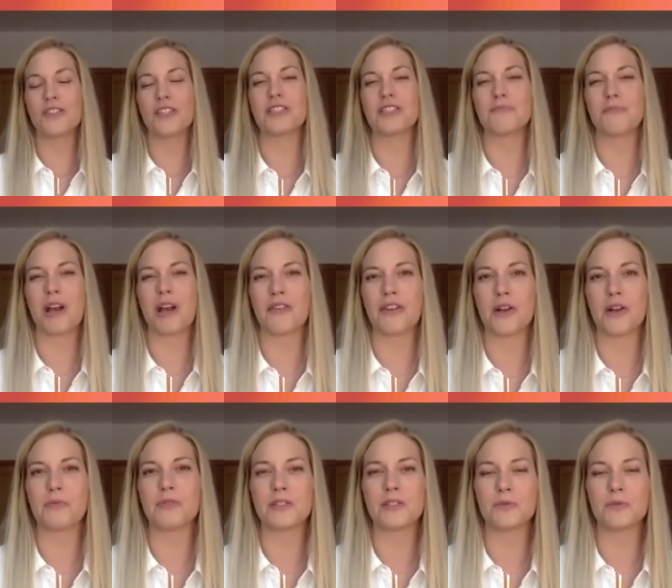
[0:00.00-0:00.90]
thing to marry
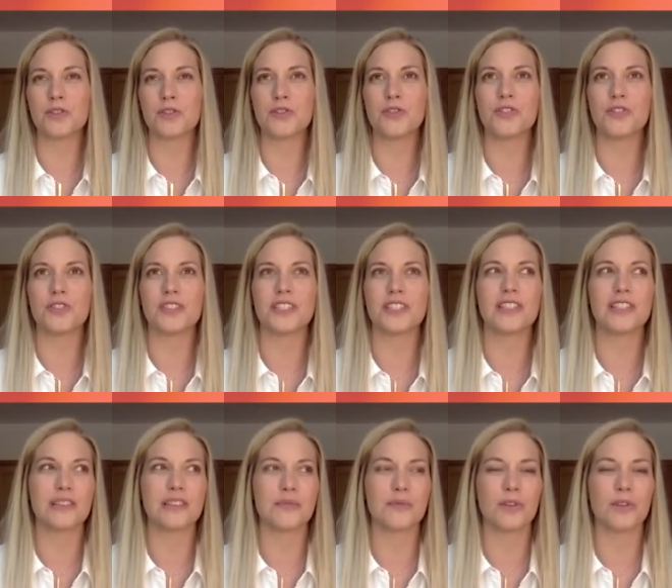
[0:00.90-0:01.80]
up. And sometimes you just
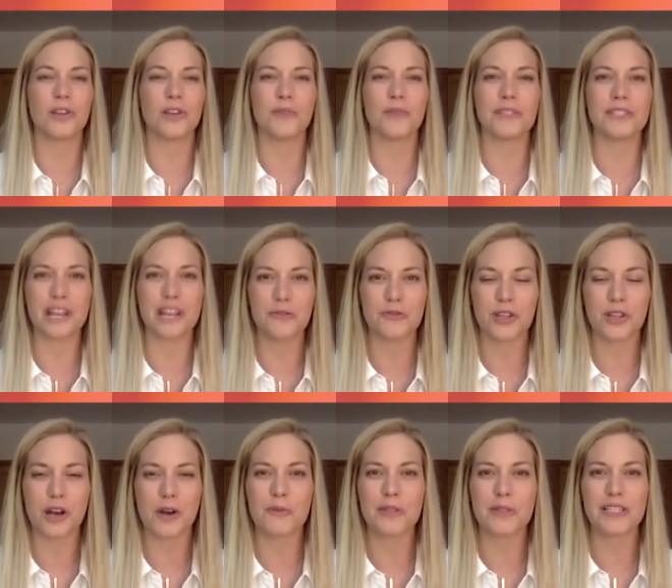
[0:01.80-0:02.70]
need someone like myself to
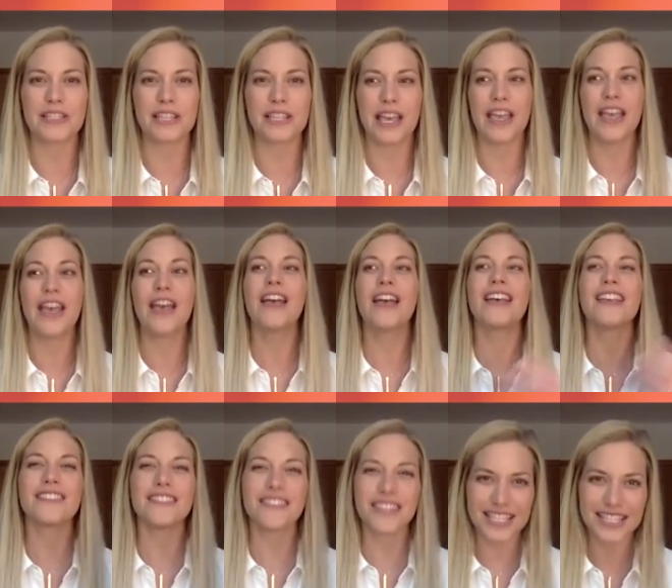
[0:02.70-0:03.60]
come in and say,
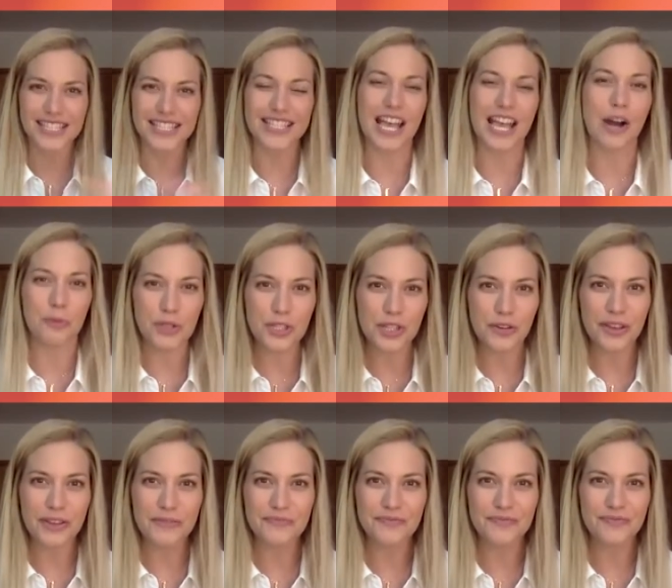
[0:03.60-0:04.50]
this is how we do
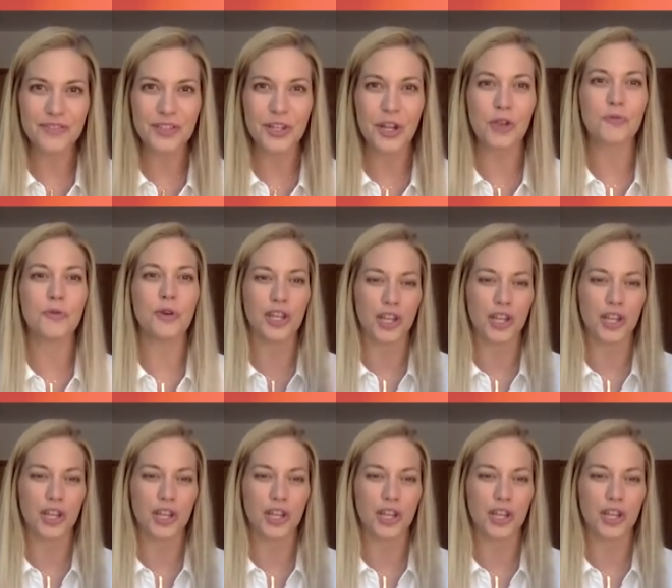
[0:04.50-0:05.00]
it. We're